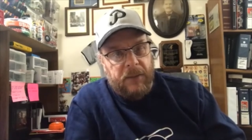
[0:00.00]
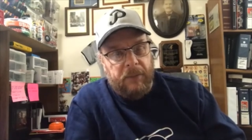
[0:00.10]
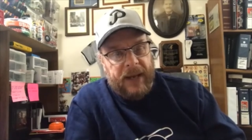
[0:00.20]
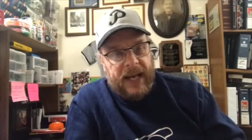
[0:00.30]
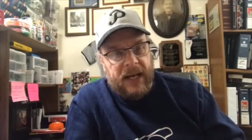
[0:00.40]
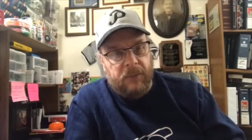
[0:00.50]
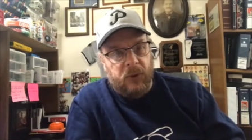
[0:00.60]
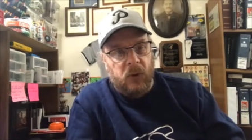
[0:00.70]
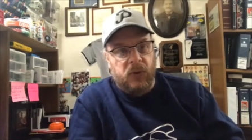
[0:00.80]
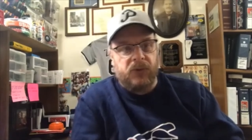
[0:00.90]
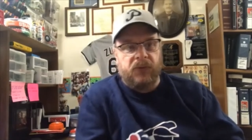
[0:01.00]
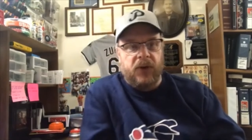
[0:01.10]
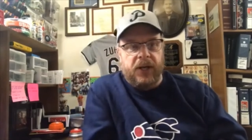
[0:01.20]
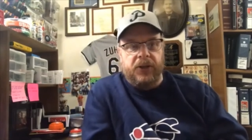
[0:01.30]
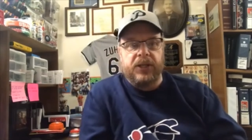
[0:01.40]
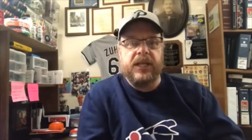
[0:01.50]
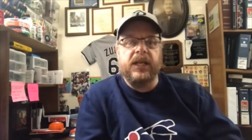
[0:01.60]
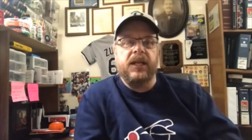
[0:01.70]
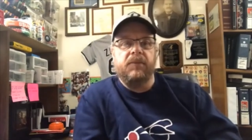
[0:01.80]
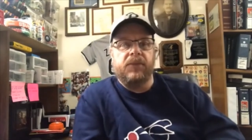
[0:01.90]
and backup roles for other
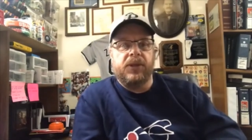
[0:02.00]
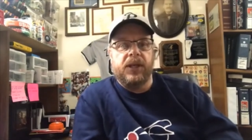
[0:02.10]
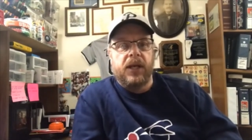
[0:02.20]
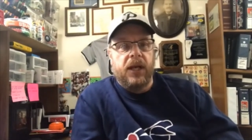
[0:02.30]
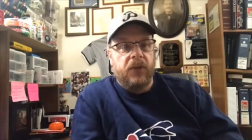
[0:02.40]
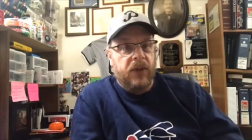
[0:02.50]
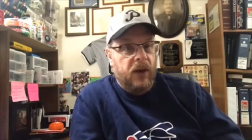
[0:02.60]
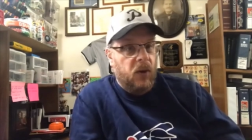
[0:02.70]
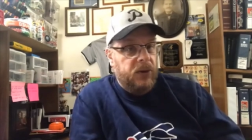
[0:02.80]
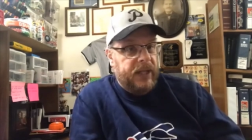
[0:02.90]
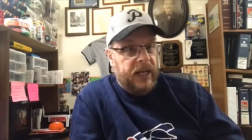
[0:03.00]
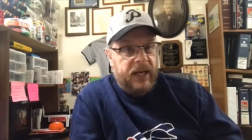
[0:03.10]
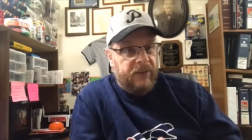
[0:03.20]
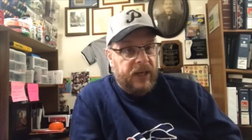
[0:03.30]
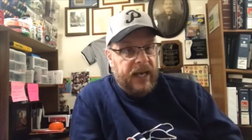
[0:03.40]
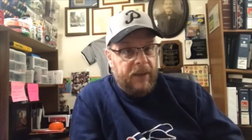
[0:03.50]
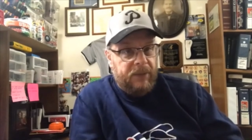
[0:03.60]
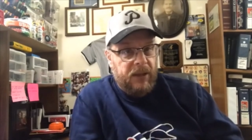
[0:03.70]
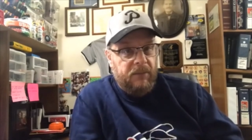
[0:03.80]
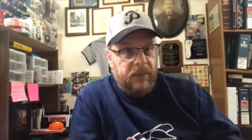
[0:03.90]
teams that that never kept
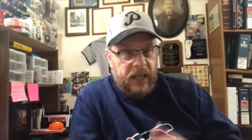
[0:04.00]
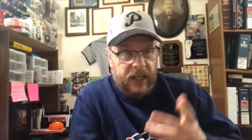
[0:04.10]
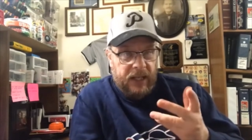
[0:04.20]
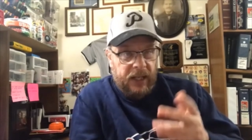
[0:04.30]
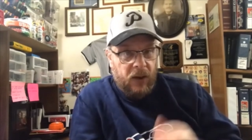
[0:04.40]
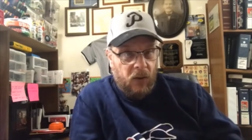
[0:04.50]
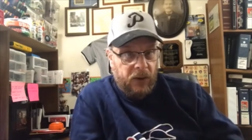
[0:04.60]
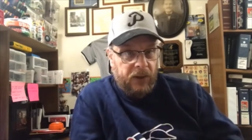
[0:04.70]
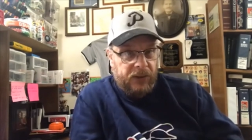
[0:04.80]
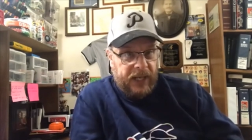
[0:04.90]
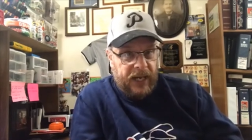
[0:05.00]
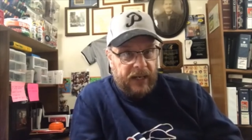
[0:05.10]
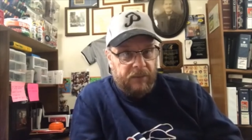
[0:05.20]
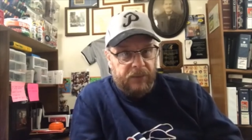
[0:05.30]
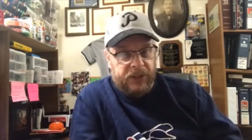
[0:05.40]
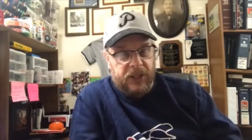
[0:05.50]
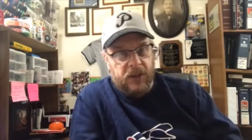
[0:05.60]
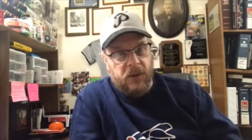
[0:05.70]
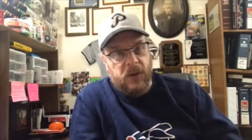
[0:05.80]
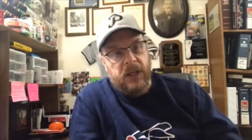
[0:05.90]
him, and then the Orioles got him.
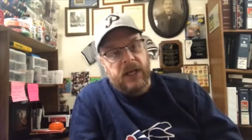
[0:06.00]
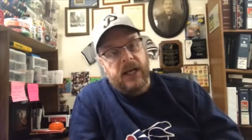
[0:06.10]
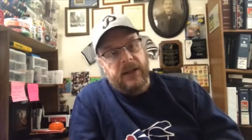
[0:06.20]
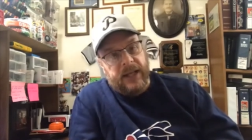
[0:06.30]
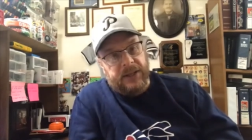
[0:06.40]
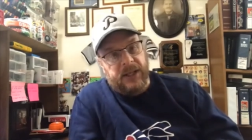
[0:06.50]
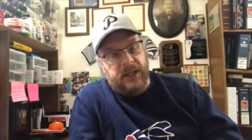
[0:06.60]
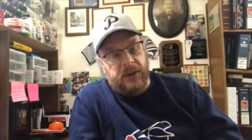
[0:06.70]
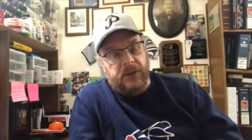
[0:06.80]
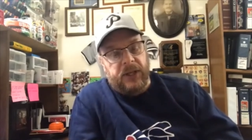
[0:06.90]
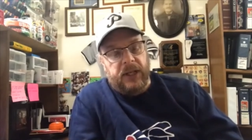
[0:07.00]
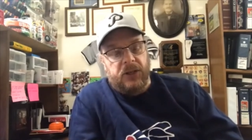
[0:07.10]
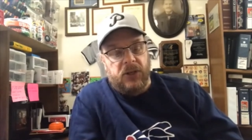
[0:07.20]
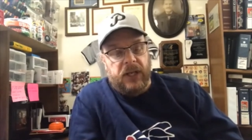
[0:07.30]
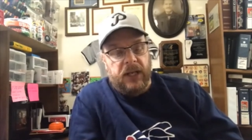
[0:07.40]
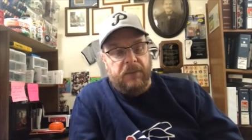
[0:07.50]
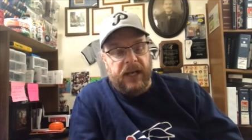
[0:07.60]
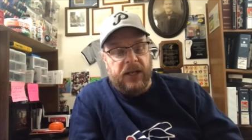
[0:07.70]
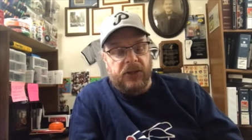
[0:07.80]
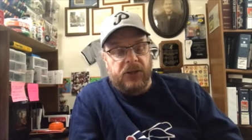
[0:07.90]
So, that's another thing that you need to be
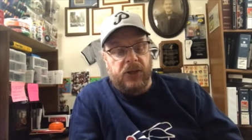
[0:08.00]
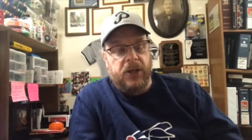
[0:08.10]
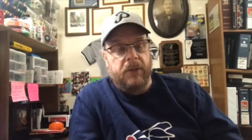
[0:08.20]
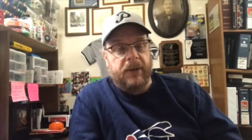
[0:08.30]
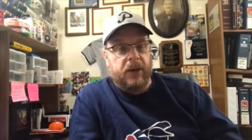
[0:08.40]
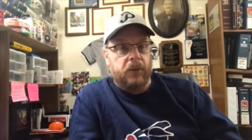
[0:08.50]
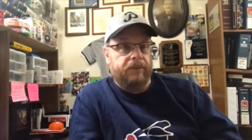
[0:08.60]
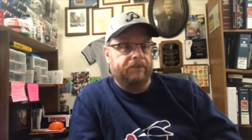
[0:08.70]
concerned about.